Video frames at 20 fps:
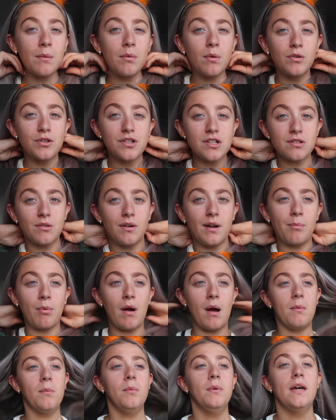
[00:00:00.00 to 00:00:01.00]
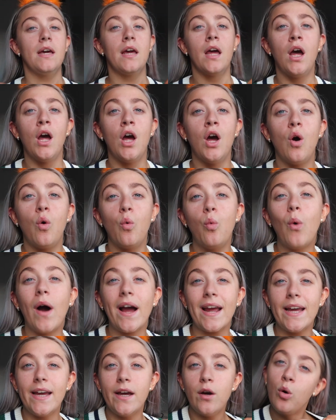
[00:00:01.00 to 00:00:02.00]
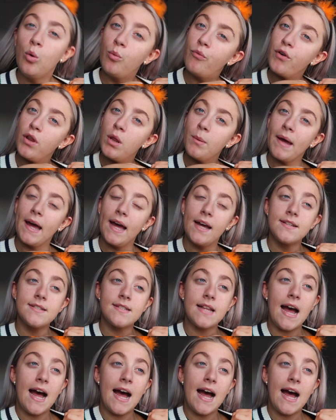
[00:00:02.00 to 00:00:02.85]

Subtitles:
but we're just going to probably wing it, hope for the best,